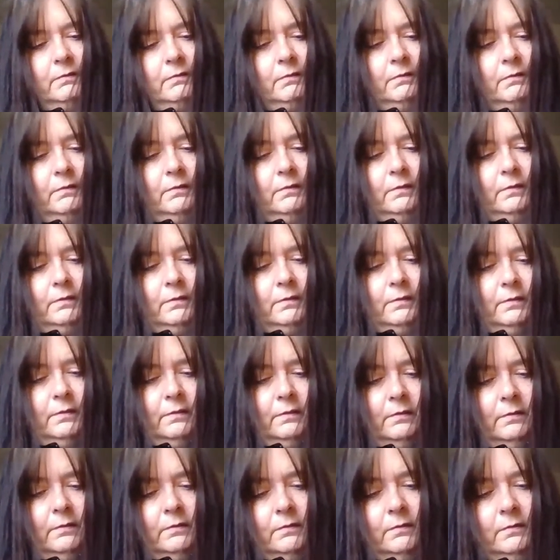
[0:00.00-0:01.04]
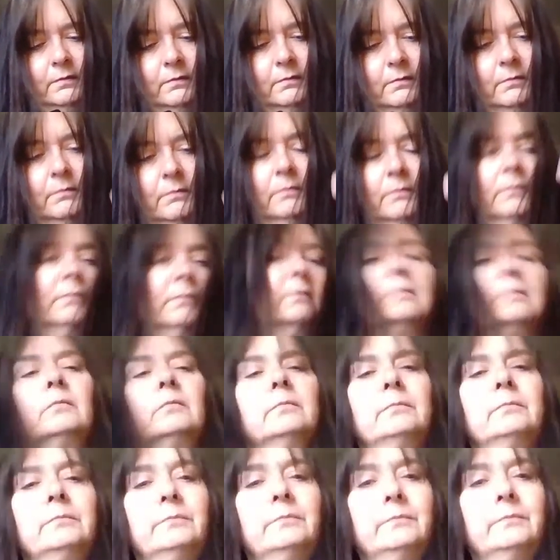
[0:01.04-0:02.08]

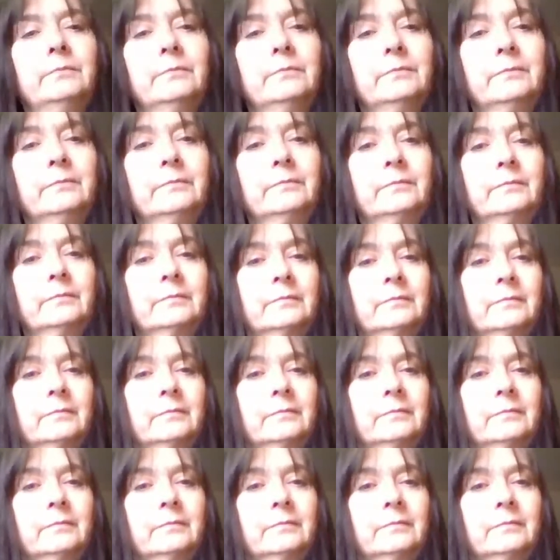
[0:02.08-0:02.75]
(no one is talking)